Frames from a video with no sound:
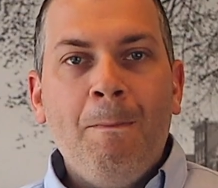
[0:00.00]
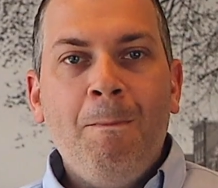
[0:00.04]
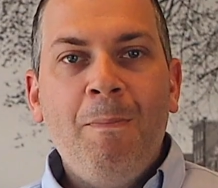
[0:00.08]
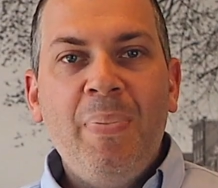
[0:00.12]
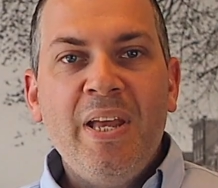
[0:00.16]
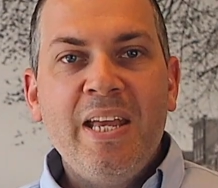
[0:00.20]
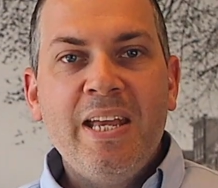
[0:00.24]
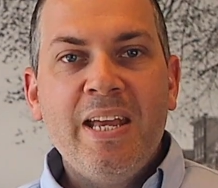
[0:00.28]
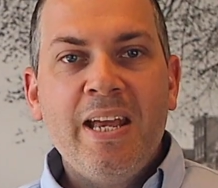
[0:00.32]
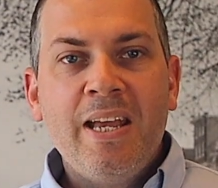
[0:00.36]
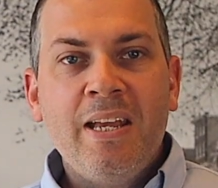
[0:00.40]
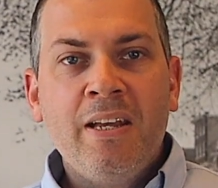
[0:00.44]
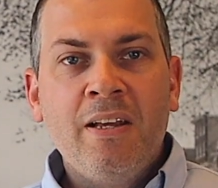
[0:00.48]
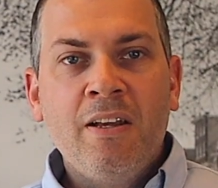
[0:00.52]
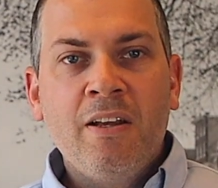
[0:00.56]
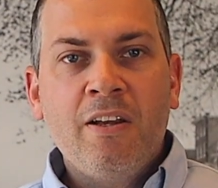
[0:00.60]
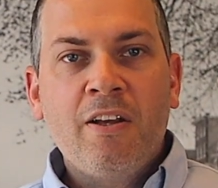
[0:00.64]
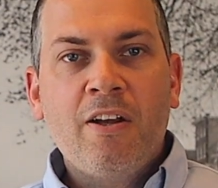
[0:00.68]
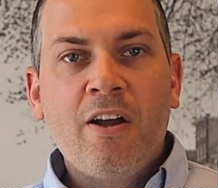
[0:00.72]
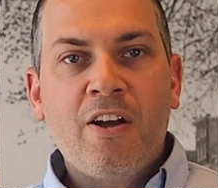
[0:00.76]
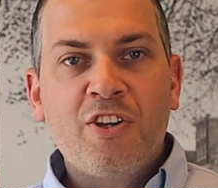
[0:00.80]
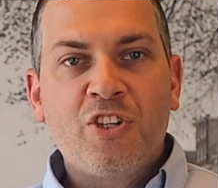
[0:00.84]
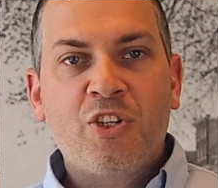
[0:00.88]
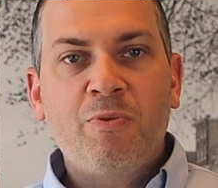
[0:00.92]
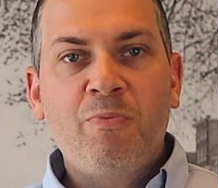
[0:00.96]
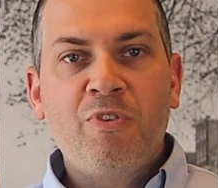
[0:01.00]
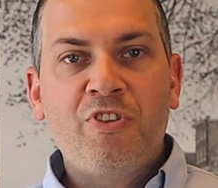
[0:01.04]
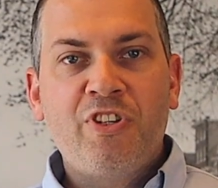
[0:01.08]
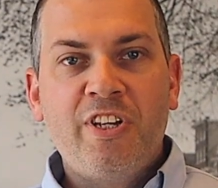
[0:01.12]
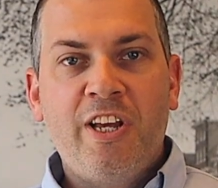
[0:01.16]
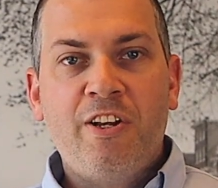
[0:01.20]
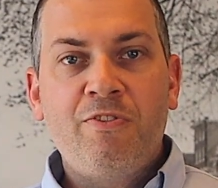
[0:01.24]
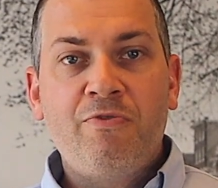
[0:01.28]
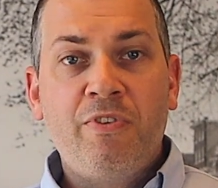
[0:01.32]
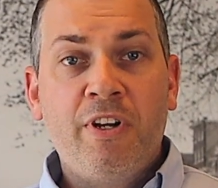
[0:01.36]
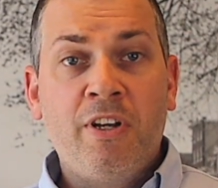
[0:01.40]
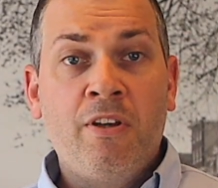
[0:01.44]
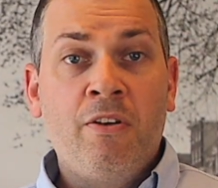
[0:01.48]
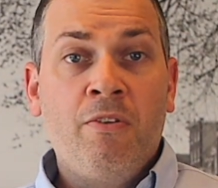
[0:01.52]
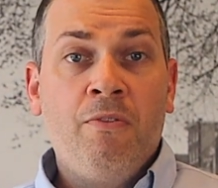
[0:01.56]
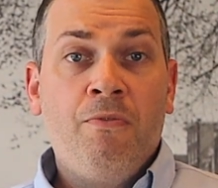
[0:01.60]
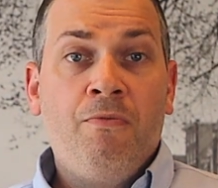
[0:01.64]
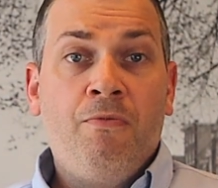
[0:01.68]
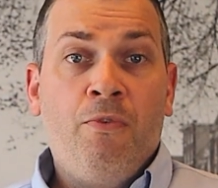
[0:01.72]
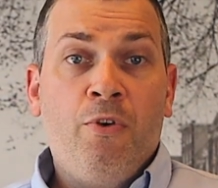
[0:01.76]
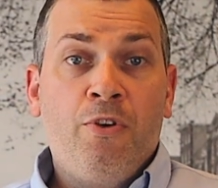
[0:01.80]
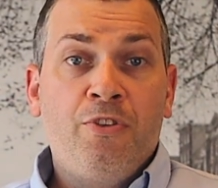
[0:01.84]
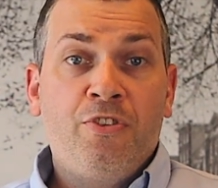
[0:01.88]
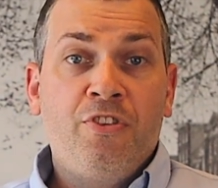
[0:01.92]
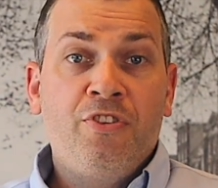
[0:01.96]
Being customer-centric
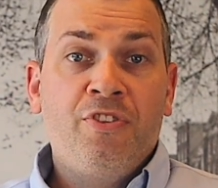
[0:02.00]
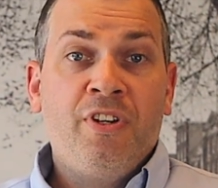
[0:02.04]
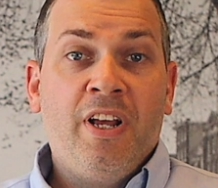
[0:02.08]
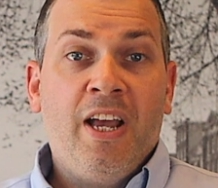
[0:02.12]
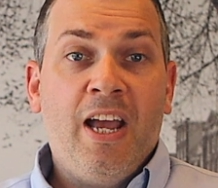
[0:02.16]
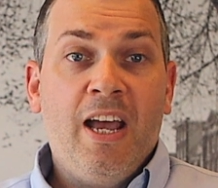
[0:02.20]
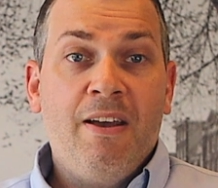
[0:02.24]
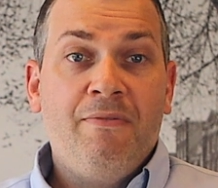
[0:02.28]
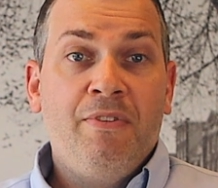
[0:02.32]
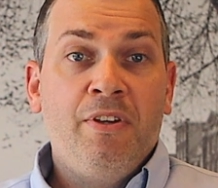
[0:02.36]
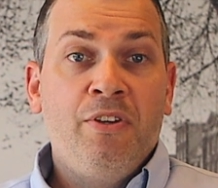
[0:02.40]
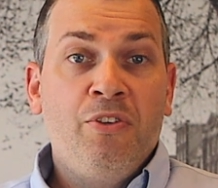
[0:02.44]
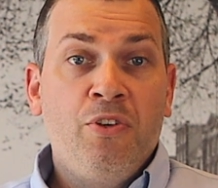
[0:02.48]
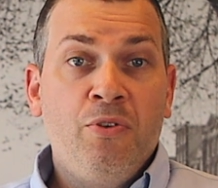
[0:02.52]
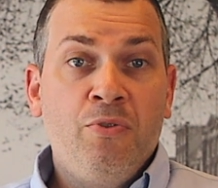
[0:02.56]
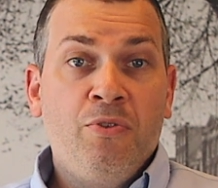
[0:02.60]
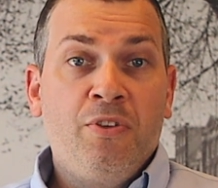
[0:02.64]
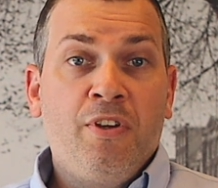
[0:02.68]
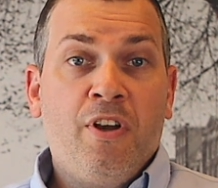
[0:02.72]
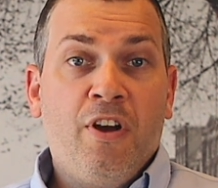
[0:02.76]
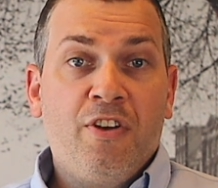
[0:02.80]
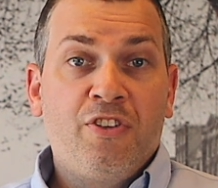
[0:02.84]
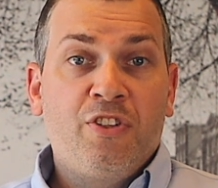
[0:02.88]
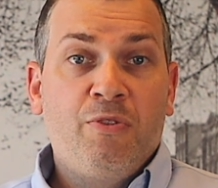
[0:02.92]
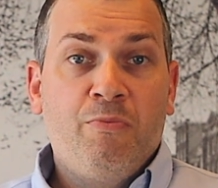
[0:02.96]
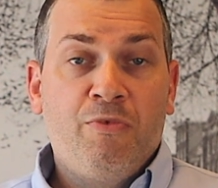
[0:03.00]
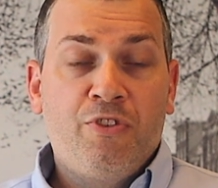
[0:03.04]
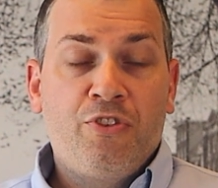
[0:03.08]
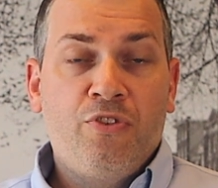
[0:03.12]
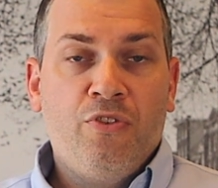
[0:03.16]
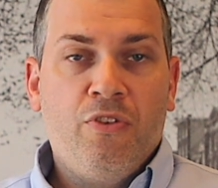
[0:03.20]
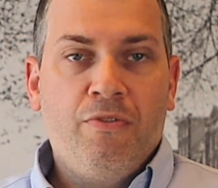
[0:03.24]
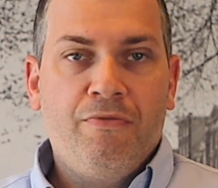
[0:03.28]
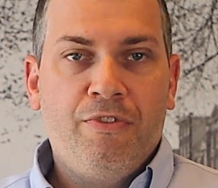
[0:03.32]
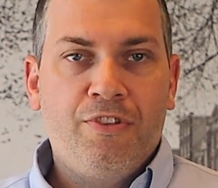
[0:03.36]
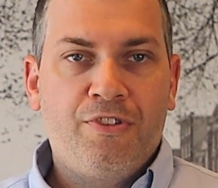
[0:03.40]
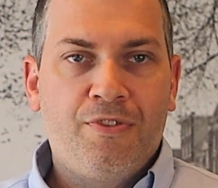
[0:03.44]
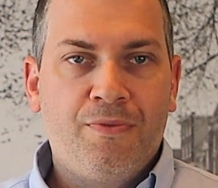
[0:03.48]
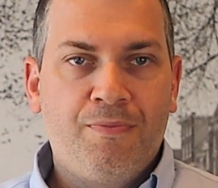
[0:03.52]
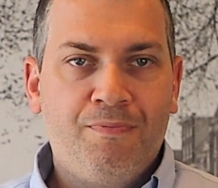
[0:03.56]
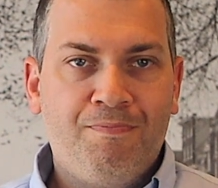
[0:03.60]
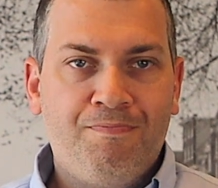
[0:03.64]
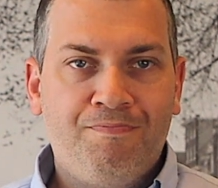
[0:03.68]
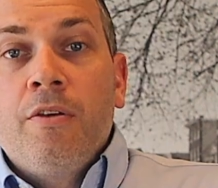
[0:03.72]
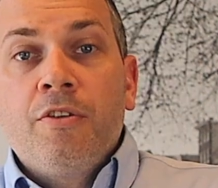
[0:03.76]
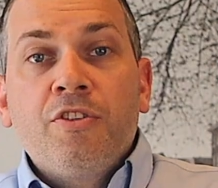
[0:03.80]
versus having good customer service.